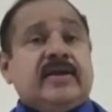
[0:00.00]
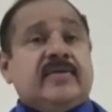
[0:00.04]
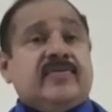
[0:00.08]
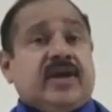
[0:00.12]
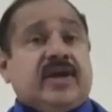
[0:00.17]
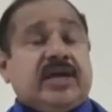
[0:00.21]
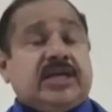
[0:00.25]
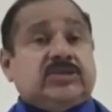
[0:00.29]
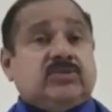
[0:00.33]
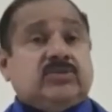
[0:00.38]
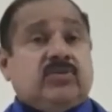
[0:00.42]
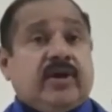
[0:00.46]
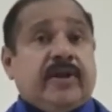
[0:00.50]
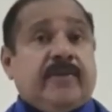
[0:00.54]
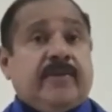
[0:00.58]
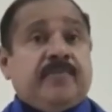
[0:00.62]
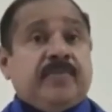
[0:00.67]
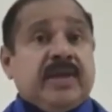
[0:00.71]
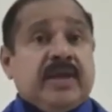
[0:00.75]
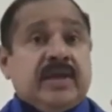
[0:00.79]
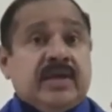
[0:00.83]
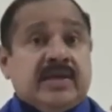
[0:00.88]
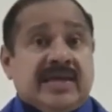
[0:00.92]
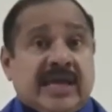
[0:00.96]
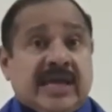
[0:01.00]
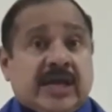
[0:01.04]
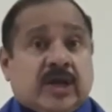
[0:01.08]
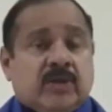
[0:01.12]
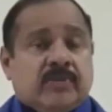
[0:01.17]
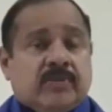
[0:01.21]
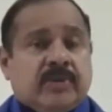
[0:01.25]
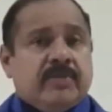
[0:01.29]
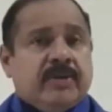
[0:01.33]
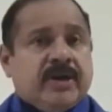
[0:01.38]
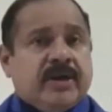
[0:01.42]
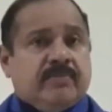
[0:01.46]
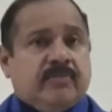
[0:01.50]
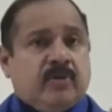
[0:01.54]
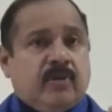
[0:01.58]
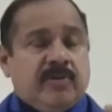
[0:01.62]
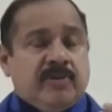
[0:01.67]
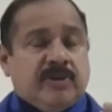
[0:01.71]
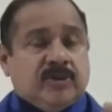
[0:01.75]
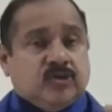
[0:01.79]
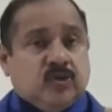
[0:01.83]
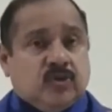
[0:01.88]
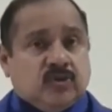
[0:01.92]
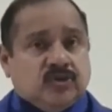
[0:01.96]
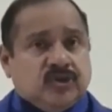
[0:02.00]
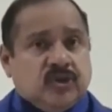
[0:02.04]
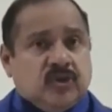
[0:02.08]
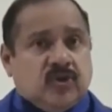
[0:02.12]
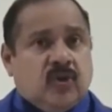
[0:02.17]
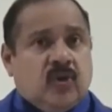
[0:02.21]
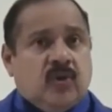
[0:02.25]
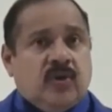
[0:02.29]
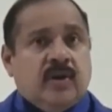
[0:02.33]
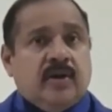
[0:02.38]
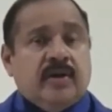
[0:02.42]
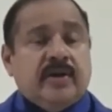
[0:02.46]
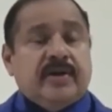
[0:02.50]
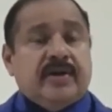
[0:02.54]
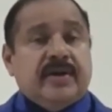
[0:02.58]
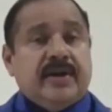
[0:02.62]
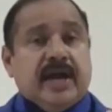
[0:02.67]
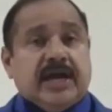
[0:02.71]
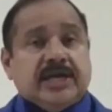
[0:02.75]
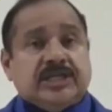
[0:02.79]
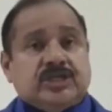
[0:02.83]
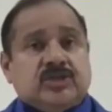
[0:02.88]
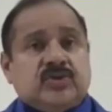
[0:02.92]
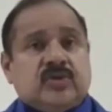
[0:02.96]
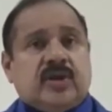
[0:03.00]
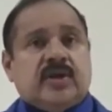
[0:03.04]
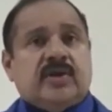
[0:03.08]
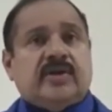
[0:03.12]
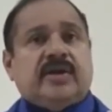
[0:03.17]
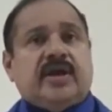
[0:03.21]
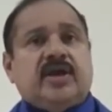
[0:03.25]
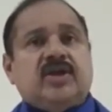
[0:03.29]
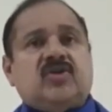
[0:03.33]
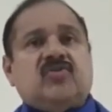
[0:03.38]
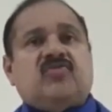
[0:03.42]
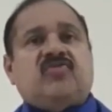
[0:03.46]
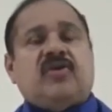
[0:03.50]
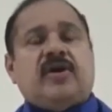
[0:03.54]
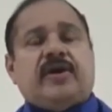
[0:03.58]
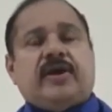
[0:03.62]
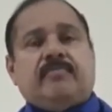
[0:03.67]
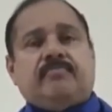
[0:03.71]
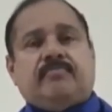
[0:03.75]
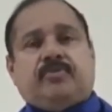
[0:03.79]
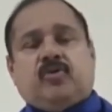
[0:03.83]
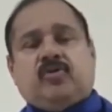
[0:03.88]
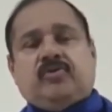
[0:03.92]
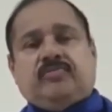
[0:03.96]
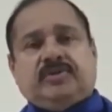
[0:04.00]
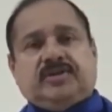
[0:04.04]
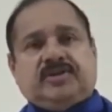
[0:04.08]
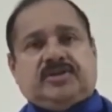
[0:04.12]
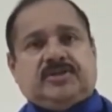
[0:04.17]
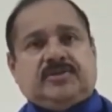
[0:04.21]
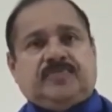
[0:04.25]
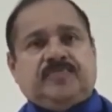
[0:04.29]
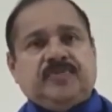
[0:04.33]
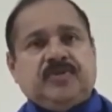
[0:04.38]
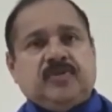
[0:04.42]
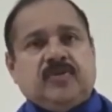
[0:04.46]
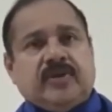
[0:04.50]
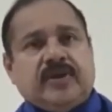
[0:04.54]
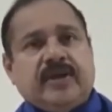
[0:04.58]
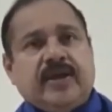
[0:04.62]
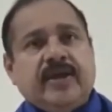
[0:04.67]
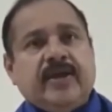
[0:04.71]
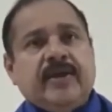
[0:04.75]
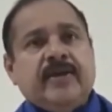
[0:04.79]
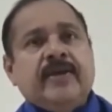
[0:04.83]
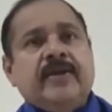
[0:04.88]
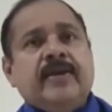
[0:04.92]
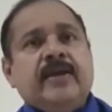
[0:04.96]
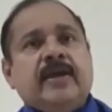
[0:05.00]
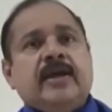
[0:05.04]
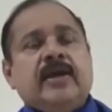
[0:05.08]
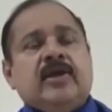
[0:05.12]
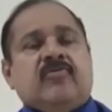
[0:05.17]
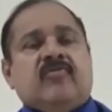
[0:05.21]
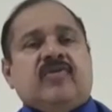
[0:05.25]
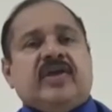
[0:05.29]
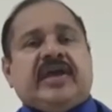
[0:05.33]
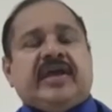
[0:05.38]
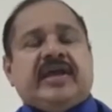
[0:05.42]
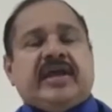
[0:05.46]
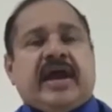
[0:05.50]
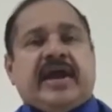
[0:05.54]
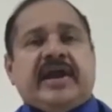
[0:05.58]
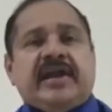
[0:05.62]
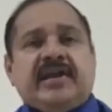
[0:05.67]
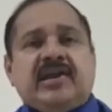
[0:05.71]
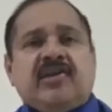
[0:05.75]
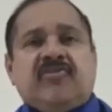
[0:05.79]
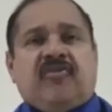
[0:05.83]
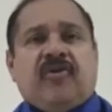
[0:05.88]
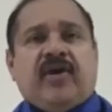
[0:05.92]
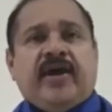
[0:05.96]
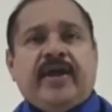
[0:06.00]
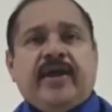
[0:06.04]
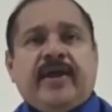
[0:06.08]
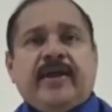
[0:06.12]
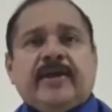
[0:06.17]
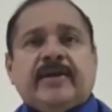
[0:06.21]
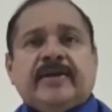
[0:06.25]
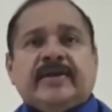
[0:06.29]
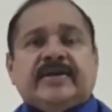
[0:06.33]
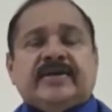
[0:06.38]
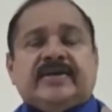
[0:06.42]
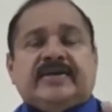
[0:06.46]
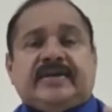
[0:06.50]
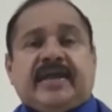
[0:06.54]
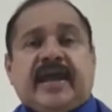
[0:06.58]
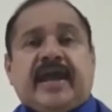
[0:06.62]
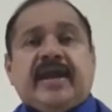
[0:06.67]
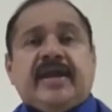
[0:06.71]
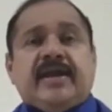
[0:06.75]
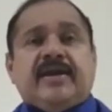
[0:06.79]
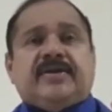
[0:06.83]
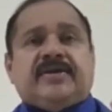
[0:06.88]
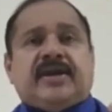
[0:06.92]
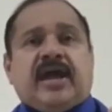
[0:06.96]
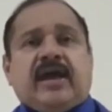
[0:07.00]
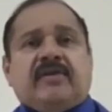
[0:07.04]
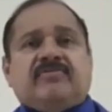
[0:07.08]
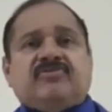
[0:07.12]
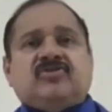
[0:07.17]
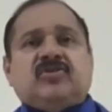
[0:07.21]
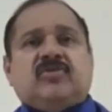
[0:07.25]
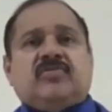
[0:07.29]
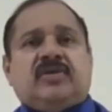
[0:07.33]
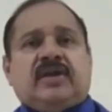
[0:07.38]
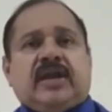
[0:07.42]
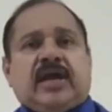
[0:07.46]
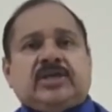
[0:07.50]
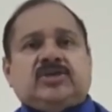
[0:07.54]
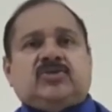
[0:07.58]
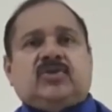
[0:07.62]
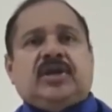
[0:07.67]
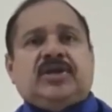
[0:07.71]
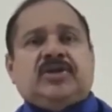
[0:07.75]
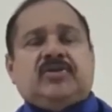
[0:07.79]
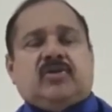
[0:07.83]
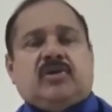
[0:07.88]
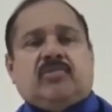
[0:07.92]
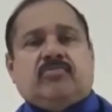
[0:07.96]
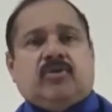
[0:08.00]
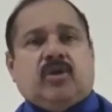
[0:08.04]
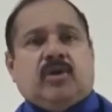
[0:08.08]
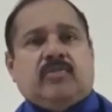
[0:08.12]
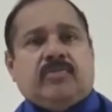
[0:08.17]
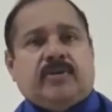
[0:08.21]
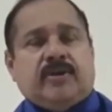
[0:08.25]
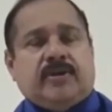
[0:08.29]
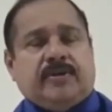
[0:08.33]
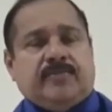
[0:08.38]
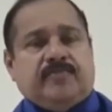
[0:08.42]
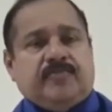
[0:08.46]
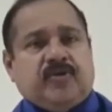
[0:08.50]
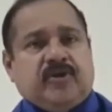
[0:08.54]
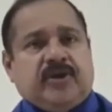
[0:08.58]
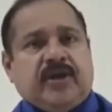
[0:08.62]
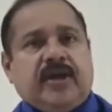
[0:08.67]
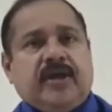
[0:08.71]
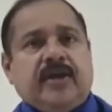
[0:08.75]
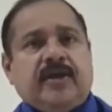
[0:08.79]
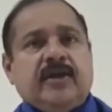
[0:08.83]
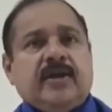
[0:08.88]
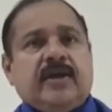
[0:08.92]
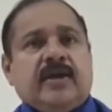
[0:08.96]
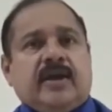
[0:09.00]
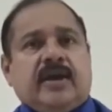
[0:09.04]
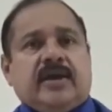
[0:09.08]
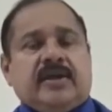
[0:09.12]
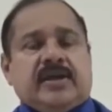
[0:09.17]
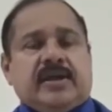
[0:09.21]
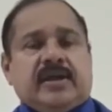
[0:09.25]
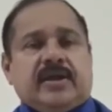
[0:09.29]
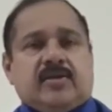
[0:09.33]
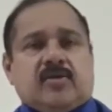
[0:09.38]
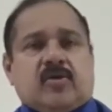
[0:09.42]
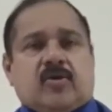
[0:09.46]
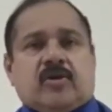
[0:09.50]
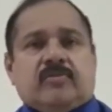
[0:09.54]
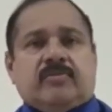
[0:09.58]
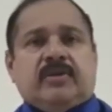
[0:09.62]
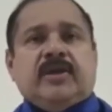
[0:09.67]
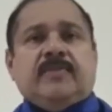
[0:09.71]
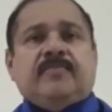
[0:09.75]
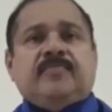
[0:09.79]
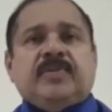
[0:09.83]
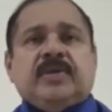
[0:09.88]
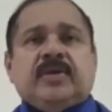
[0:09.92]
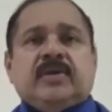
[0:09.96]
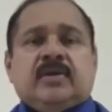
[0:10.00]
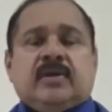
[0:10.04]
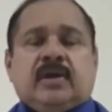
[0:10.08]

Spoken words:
That is why equilibrium unemployment is also called natural rate of unemployment. Okay, we can identify 10 types of natural rate of unemployment. Okay, in an economy.